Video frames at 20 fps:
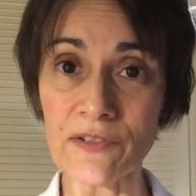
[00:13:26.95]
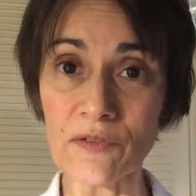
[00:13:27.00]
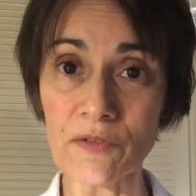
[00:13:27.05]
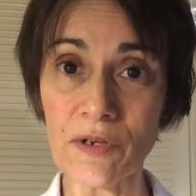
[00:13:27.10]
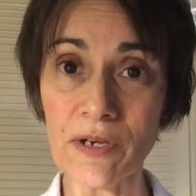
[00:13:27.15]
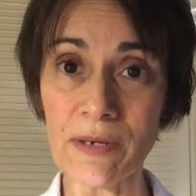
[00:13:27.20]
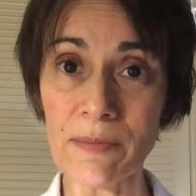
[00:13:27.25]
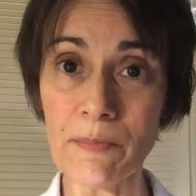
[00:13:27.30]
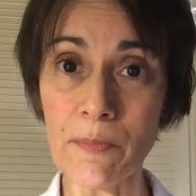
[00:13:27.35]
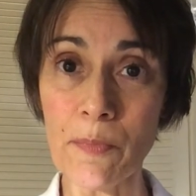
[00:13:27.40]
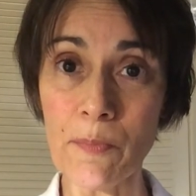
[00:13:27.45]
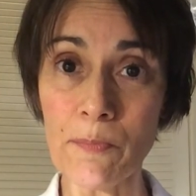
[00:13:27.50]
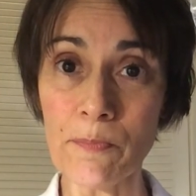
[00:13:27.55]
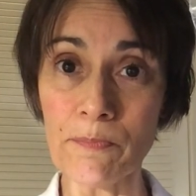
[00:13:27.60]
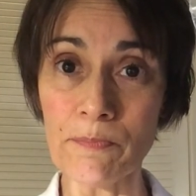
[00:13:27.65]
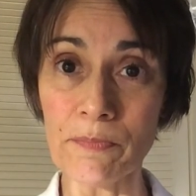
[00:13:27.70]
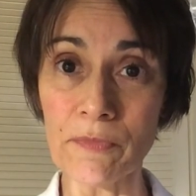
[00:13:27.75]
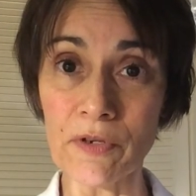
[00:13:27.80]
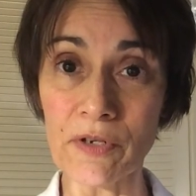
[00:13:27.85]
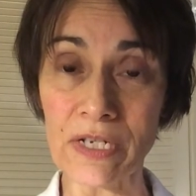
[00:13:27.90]
So I'm
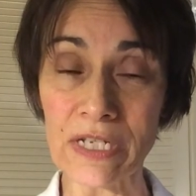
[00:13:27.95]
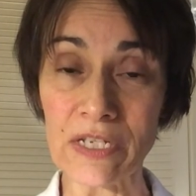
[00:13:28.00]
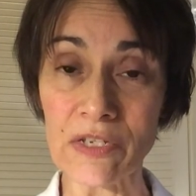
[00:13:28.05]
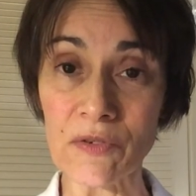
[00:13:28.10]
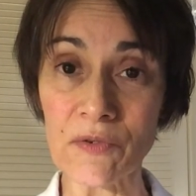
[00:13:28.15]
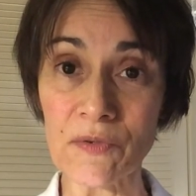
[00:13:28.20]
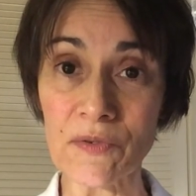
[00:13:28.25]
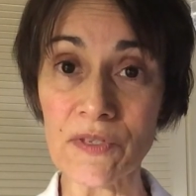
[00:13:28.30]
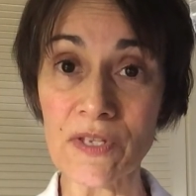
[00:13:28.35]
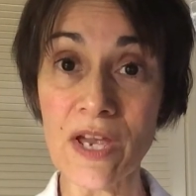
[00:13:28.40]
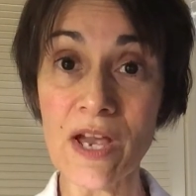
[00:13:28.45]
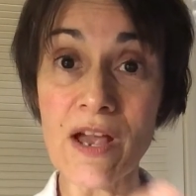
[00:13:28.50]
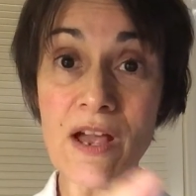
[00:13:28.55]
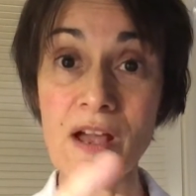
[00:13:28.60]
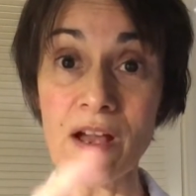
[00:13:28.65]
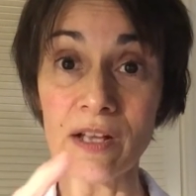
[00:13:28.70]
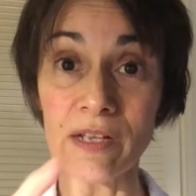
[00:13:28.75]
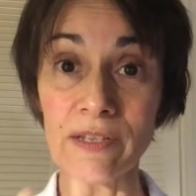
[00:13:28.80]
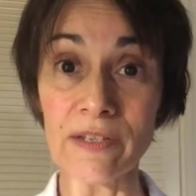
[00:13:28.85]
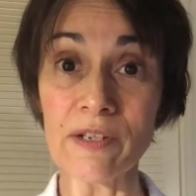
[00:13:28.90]
going to use
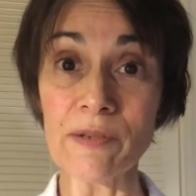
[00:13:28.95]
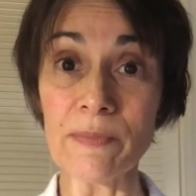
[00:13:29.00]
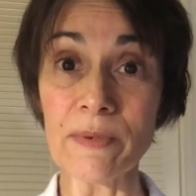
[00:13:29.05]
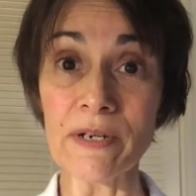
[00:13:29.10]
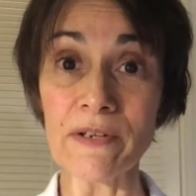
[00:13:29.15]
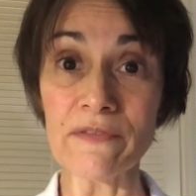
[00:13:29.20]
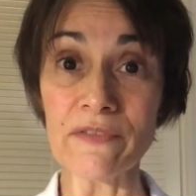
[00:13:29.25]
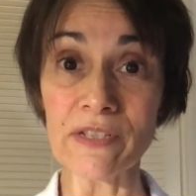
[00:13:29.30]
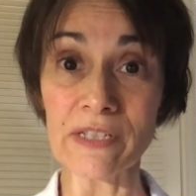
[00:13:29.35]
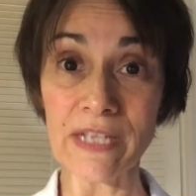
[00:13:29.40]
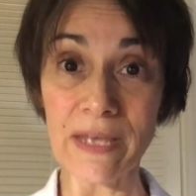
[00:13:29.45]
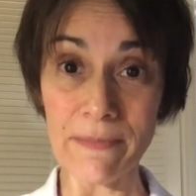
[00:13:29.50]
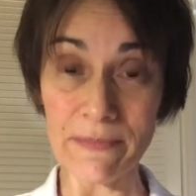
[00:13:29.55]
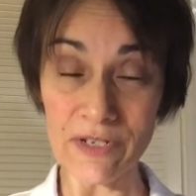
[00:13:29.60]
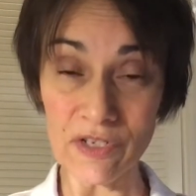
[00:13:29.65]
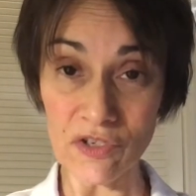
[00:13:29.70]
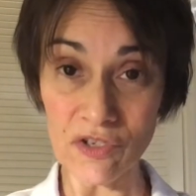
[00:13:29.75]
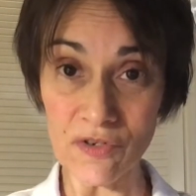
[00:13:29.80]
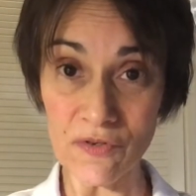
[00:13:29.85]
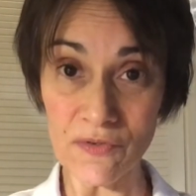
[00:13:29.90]
a little bit of the
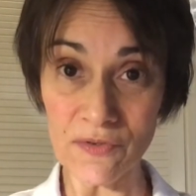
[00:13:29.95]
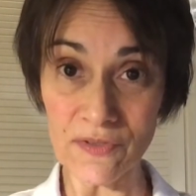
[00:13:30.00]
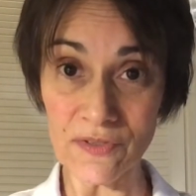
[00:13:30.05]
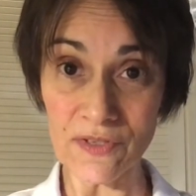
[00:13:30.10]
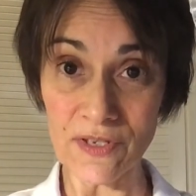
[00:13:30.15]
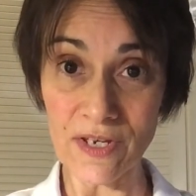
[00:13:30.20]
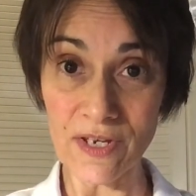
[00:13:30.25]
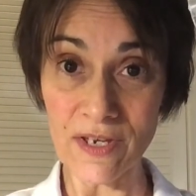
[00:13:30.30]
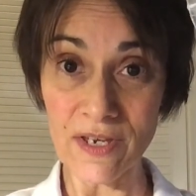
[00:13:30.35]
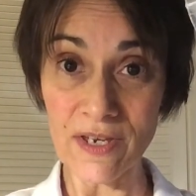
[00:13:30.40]
lemon juice